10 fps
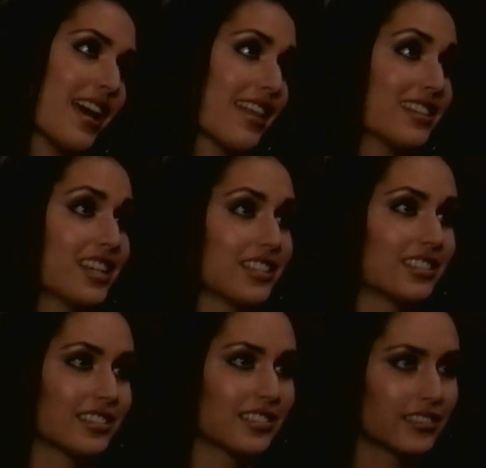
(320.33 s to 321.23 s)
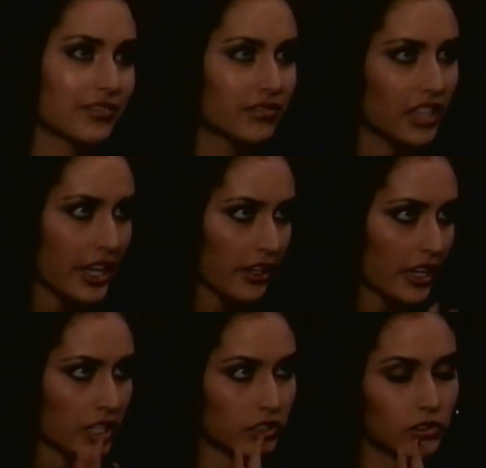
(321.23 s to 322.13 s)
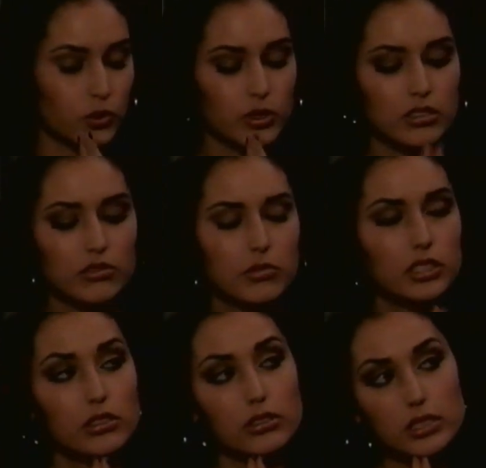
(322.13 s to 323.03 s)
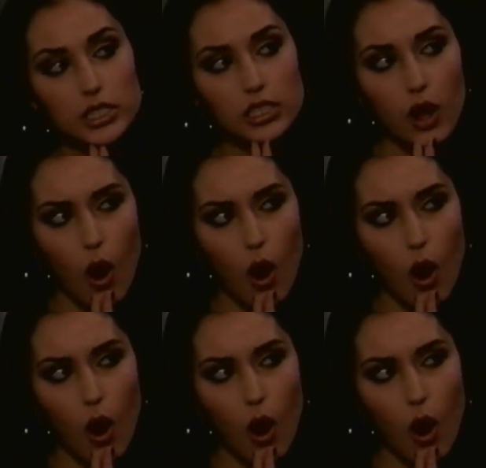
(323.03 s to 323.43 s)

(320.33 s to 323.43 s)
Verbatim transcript: Yeah, that's us. International Twins of Mystery.